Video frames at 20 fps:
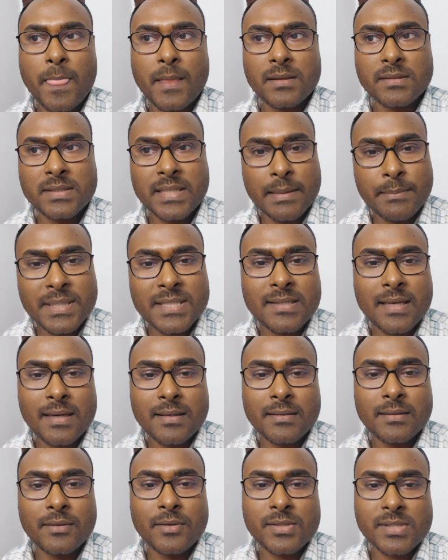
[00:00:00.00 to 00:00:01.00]

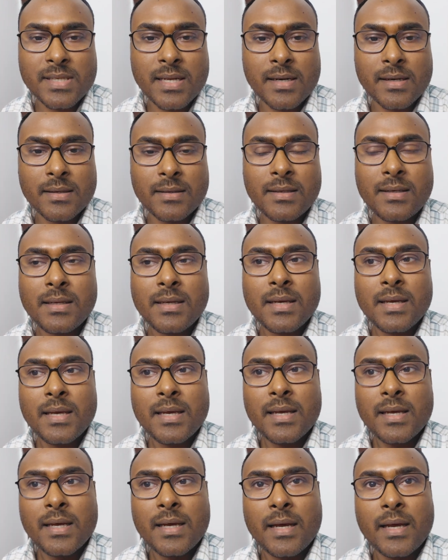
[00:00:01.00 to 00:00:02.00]
semicircle or circle,
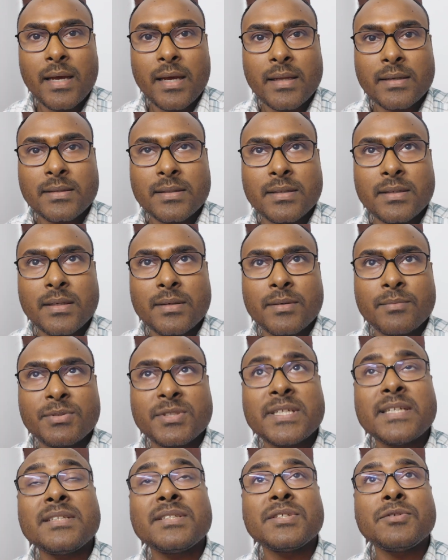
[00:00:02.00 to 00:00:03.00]
and
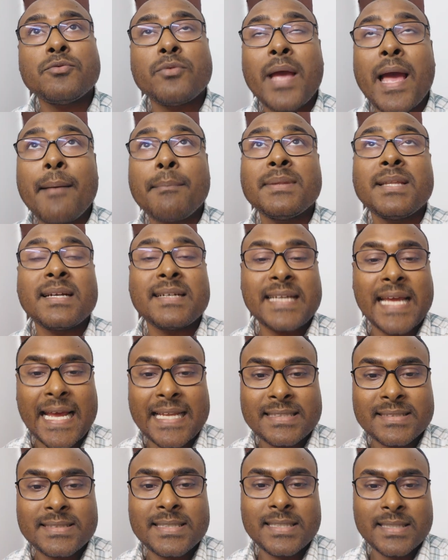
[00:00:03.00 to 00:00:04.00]
since you have the
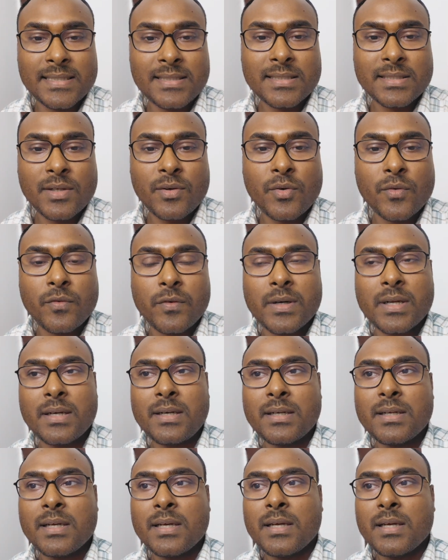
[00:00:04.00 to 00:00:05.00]
tangent
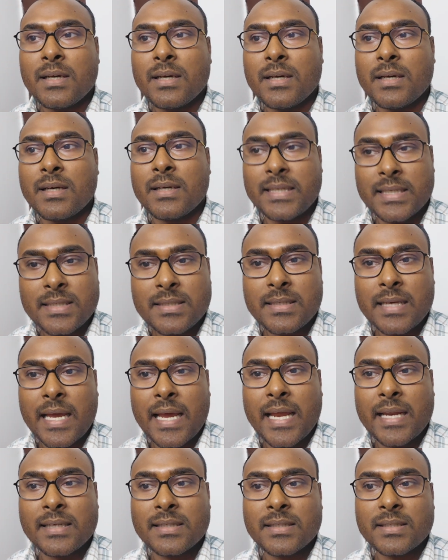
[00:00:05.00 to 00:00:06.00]
over it,
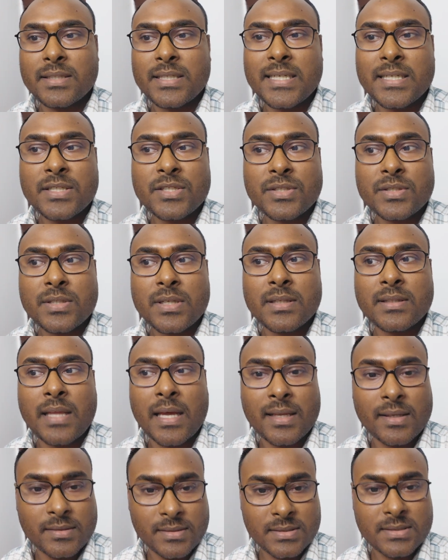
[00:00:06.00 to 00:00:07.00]
and
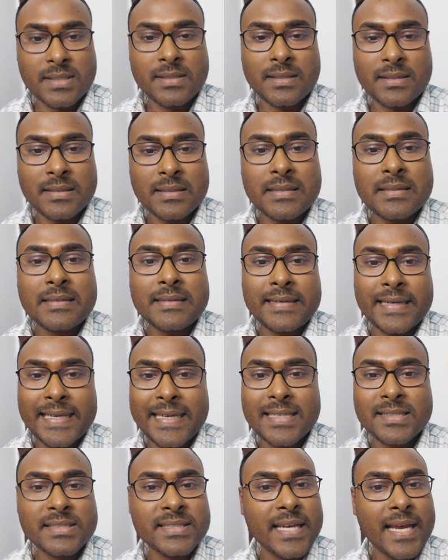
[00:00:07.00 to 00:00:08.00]
the circle
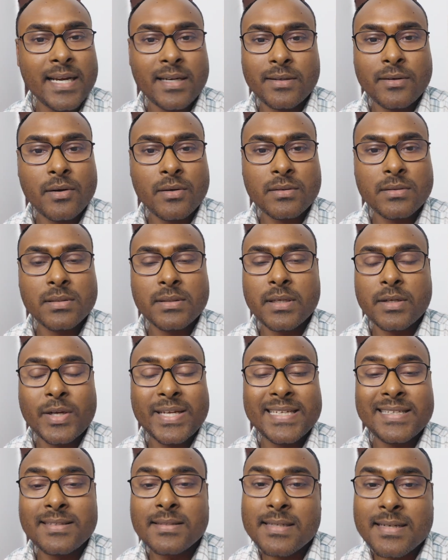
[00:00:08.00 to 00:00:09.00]
rays cannot
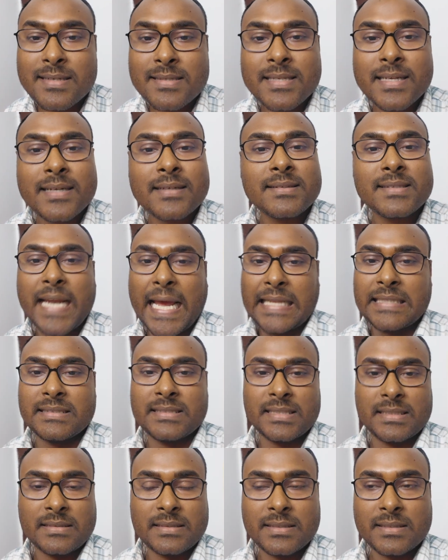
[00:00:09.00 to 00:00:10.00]
intersect
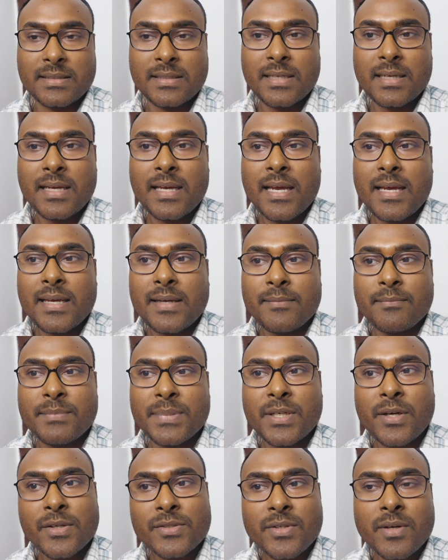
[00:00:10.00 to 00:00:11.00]
tangent.
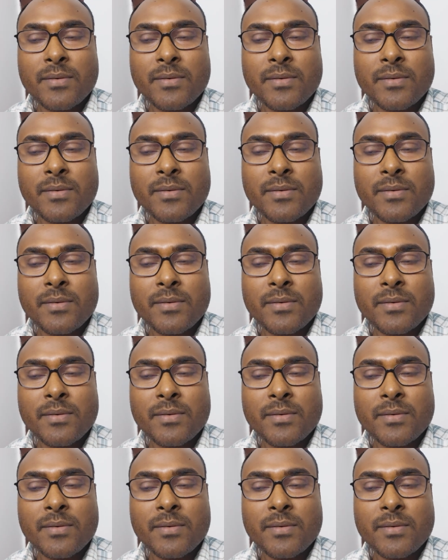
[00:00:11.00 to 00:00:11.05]
Because